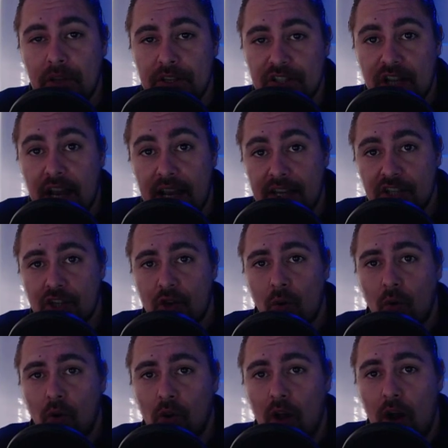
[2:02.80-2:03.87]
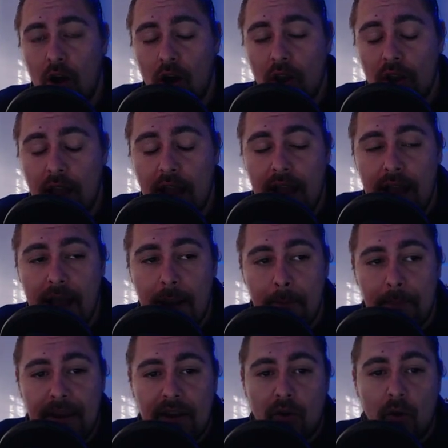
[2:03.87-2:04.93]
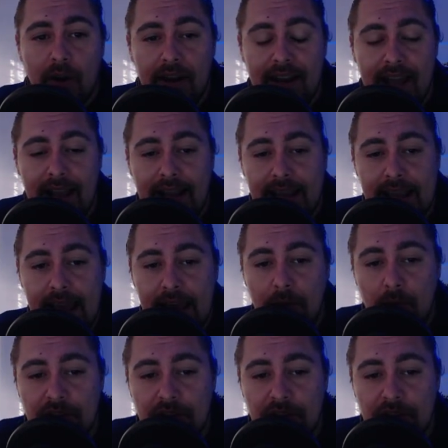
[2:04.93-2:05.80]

are starting to call on Bitcoin again.